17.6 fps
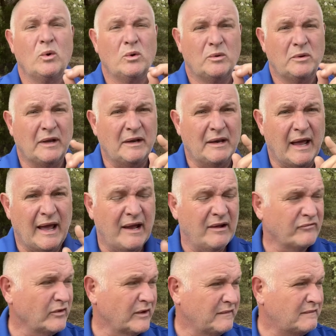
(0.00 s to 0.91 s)
in
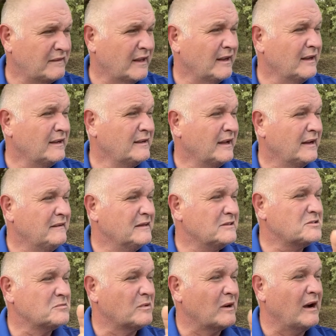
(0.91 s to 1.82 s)
everything, and this
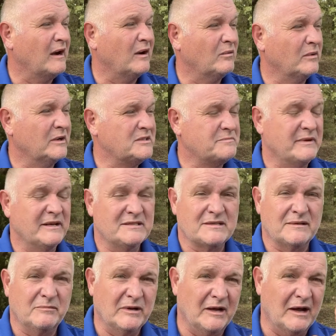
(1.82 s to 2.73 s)
is where I always mess
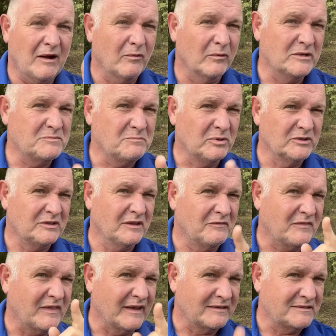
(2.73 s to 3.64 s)
it with, I always put the
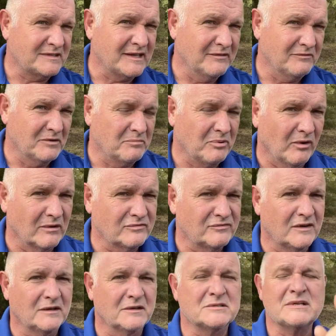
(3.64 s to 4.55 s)
Thanksgiving part
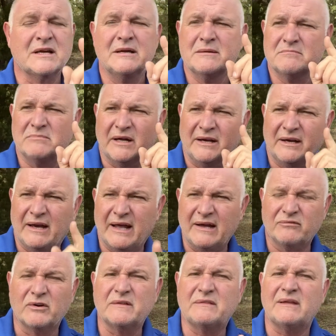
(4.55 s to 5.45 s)
first, but in
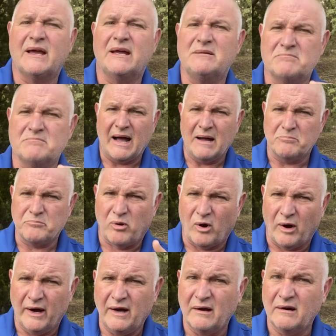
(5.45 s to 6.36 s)
everything
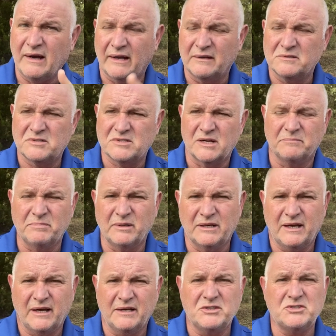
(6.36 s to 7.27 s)
prayer and
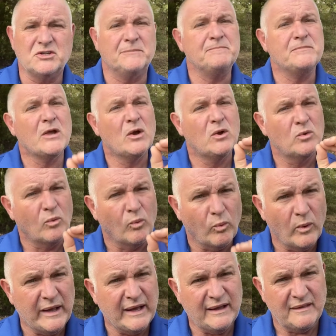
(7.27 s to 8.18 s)
supplication
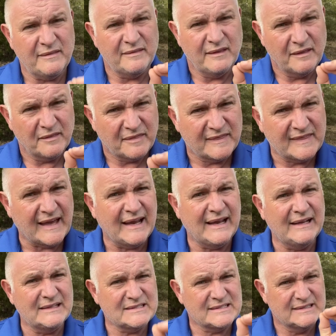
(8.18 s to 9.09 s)
with
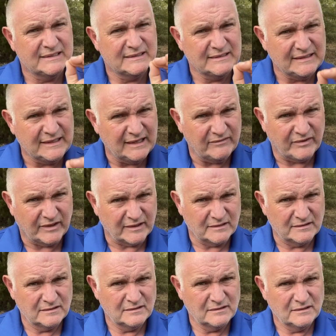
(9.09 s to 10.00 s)
thanksgiving,
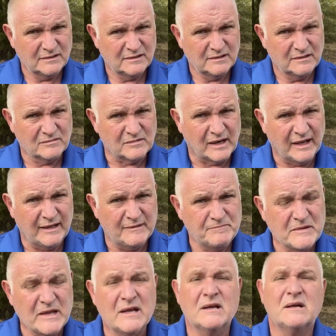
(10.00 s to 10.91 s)
right?
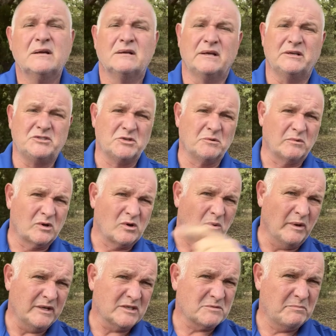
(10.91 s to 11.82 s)
Let your
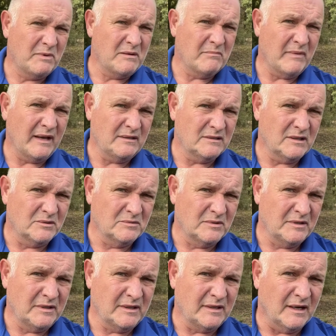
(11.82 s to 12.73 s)
requests be made known
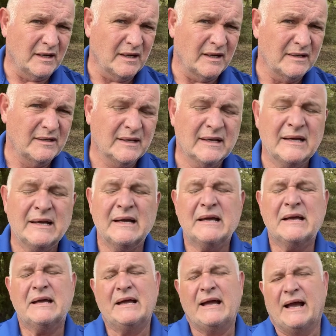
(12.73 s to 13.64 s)
unto God.
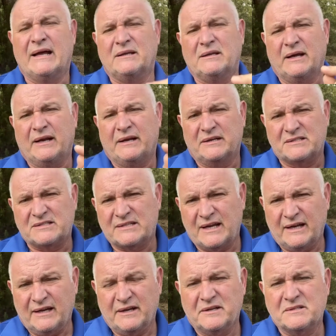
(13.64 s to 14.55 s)
And it
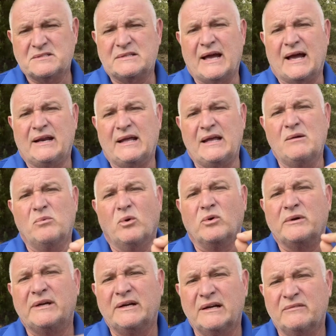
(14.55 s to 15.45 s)
says that he will
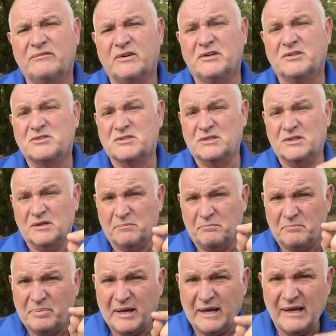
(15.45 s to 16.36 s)
give us the
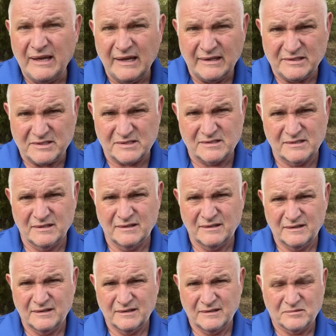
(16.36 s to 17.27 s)
peace,
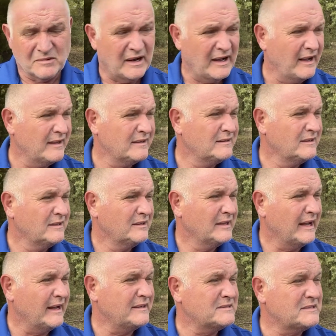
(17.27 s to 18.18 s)
right?
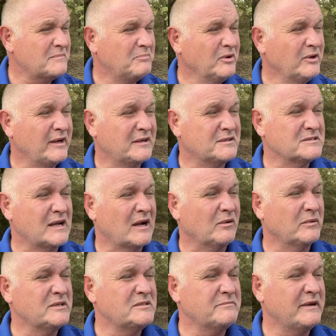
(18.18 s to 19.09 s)
How does he put it? Because I
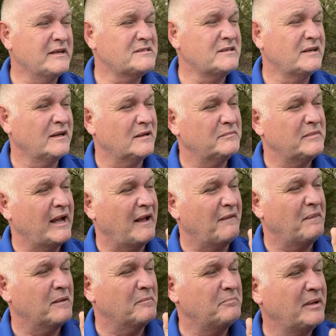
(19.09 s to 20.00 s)
always mess it up.
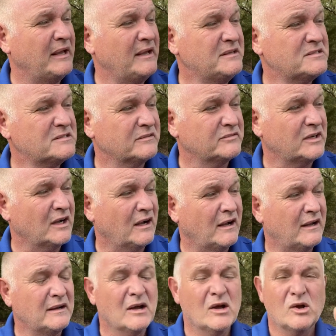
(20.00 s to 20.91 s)
And the peace of
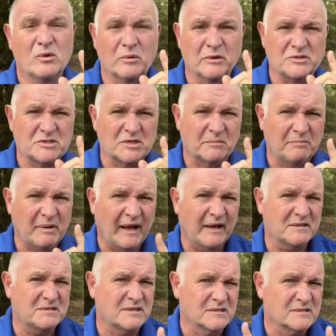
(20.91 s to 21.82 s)
God, which
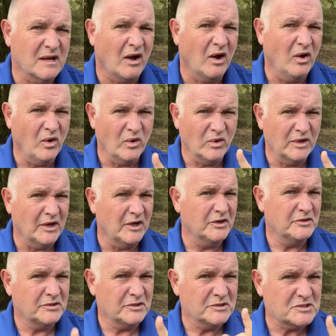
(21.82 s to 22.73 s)
surpasses all
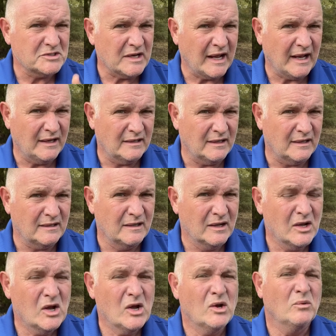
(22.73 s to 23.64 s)
understanding,
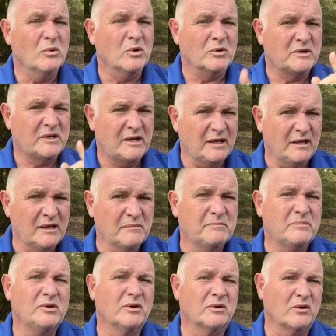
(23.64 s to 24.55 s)
will
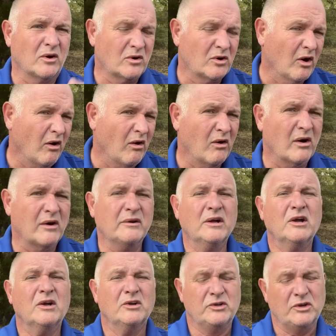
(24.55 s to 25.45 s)
keep your, or guard
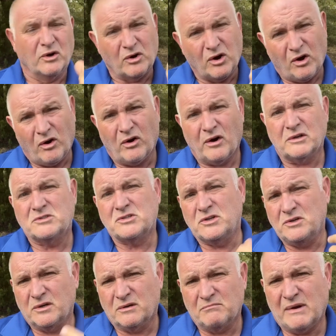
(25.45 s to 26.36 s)
your hearts
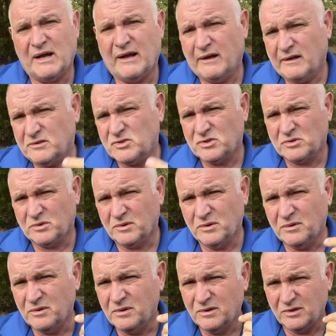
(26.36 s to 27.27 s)
and your minds
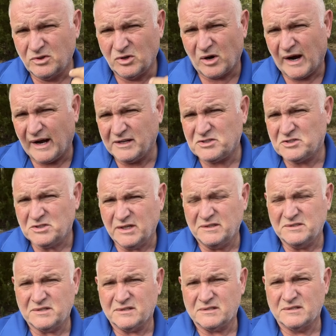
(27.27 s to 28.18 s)
through Christ
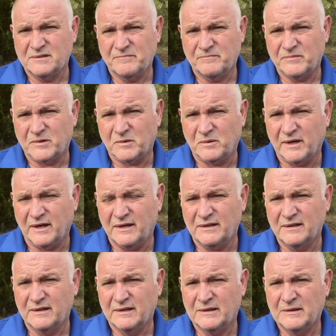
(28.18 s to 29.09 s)
Jesus.
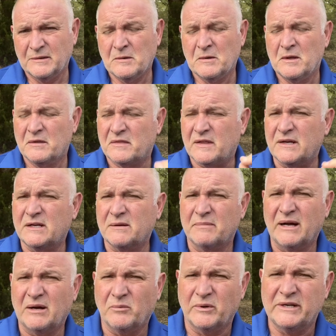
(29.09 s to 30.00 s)
Okay? Think
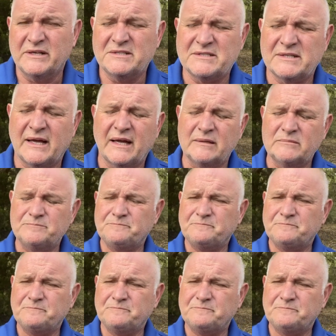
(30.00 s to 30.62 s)
about what he said.